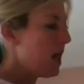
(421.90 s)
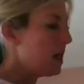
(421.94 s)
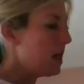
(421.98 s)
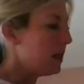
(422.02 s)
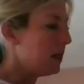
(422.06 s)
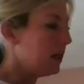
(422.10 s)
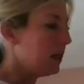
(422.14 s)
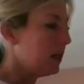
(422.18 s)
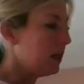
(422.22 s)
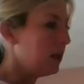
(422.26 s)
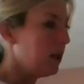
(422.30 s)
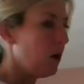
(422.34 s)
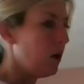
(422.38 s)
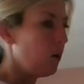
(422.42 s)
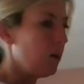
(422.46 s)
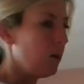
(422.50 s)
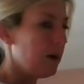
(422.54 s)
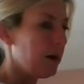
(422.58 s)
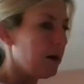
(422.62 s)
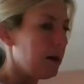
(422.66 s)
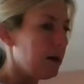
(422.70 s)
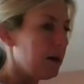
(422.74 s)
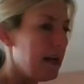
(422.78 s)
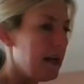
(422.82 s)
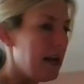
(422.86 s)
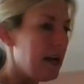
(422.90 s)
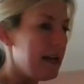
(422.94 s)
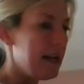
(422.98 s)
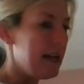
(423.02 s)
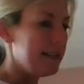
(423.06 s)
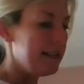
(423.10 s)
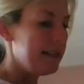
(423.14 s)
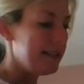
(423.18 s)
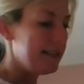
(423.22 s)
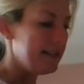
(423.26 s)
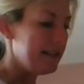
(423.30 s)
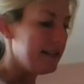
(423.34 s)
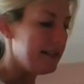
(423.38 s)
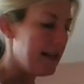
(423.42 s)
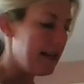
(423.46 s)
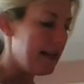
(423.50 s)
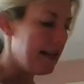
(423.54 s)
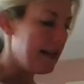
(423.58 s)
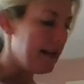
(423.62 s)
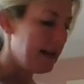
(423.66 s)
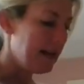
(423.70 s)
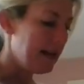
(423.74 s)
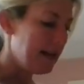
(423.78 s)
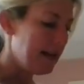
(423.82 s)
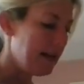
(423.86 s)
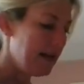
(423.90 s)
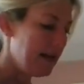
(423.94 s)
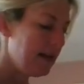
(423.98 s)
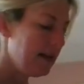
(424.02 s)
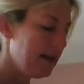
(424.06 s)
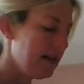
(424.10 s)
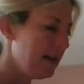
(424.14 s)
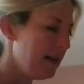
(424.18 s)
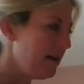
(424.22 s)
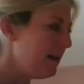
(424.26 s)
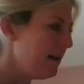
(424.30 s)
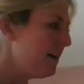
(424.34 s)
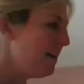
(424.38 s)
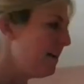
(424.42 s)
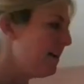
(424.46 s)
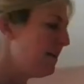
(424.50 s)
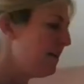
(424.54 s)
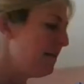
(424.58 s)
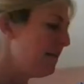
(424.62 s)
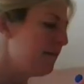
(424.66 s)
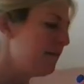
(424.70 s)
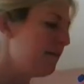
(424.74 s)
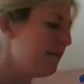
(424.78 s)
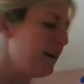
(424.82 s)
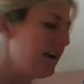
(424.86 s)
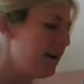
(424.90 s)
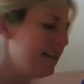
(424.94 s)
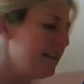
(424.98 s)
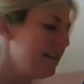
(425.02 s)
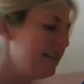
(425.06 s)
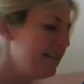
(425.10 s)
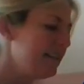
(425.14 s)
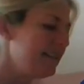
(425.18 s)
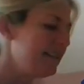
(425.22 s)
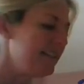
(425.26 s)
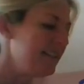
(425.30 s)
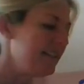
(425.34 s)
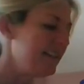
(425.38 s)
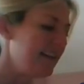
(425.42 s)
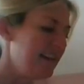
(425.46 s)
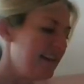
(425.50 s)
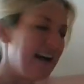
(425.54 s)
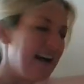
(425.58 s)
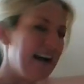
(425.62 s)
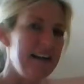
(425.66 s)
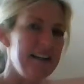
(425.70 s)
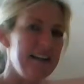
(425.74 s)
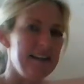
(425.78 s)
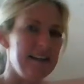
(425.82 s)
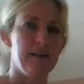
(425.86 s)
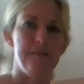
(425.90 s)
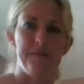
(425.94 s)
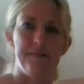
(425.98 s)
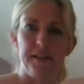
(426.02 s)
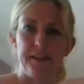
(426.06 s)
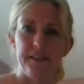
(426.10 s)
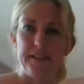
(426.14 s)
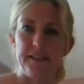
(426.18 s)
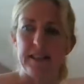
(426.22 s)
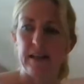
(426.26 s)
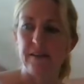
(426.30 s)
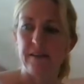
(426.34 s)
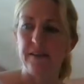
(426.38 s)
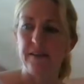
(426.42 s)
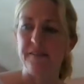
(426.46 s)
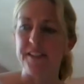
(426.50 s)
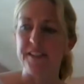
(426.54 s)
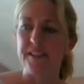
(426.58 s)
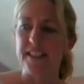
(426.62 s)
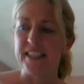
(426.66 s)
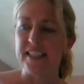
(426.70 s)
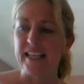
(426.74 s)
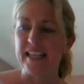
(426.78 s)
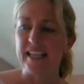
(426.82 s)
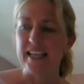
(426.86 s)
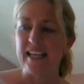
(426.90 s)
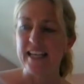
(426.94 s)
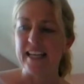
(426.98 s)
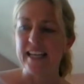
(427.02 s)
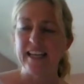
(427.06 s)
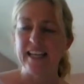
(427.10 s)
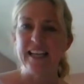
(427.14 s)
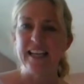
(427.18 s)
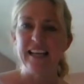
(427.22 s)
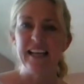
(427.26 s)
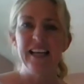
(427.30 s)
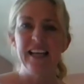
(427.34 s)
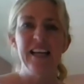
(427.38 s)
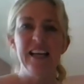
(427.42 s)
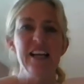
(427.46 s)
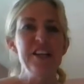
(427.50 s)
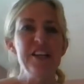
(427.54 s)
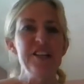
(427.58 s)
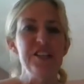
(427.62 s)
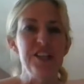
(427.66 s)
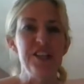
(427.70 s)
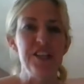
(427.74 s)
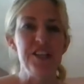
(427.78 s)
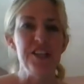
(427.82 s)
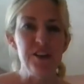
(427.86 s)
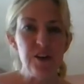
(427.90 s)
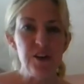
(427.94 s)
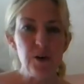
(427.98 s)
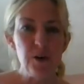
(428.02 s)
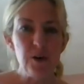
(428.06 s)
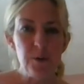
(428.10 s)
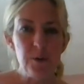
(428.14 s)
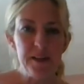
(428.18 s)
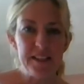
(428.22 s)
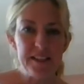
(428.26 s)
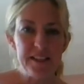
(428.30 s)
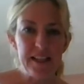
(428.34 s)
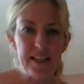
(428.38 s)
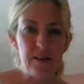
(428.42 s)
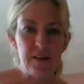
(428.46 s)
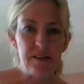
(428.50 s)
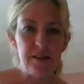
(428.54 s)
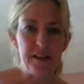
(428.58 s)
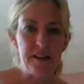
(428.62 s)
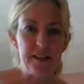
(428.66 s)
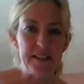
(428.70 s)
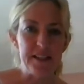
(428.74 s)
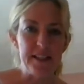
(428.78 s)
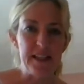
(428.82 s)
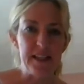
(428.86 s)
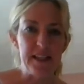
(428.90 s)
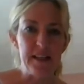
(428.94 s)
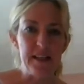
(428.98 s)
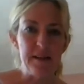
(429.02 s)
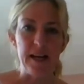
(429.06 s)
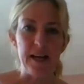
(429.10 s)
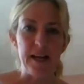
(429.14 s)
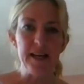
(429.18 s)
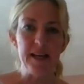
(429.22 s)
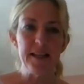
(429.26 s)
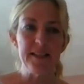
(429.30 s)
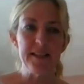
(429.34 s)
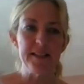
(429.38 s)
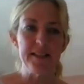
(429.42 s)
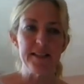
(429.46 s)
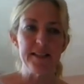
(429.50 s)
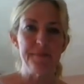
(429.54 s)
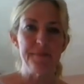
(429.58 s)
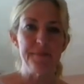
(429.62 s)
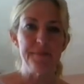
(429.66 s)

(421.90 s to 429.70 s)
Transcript: lowercase z. Friends, I love the sound of a Z. Do you know what sound a Z makes?